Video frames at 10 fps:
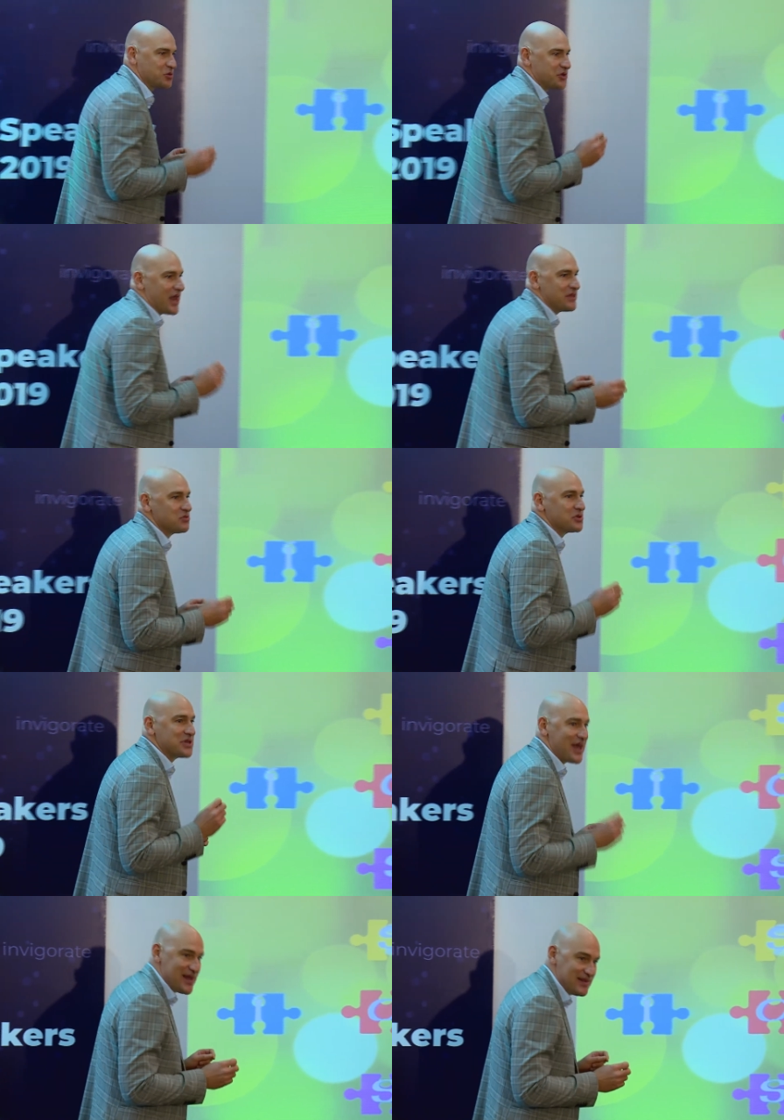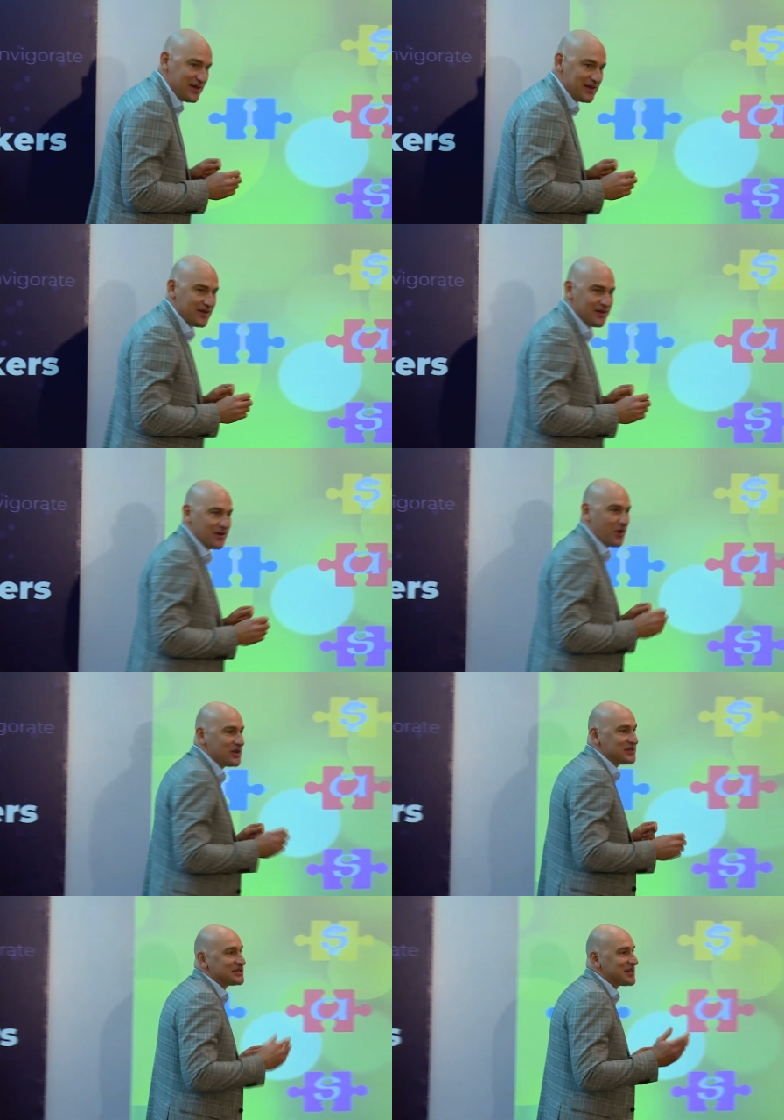to gain and retain
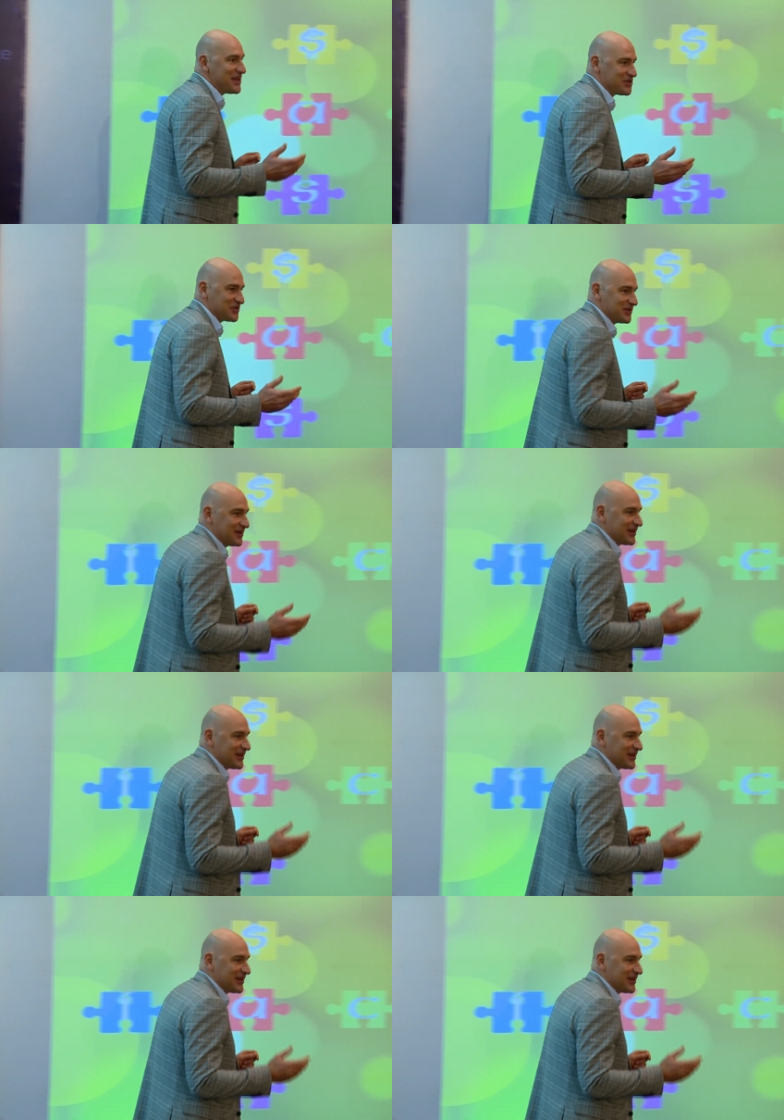audience attention